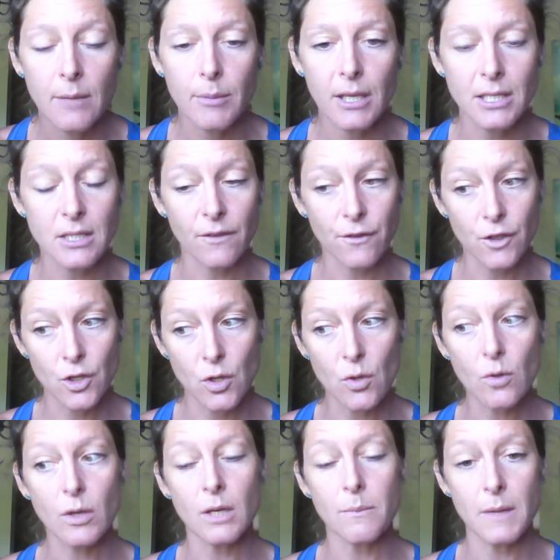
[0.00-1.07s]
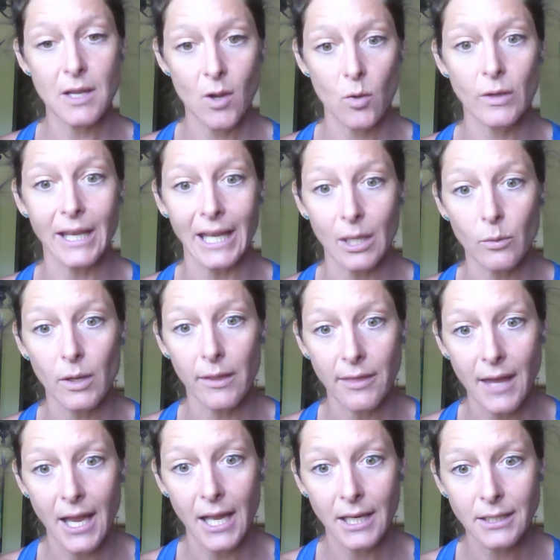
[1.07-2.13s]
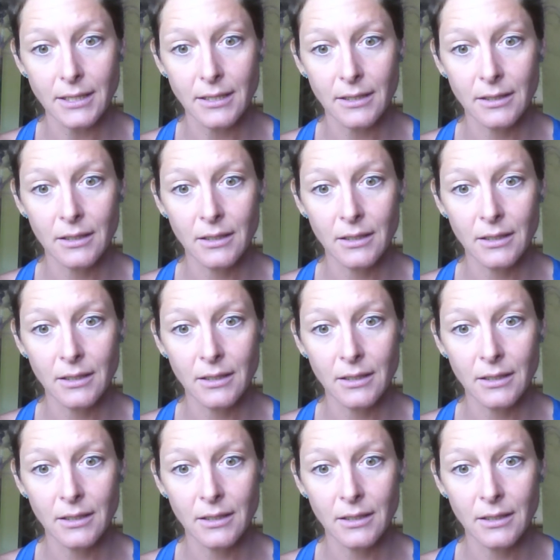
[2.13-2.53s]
Because if you can be okay with that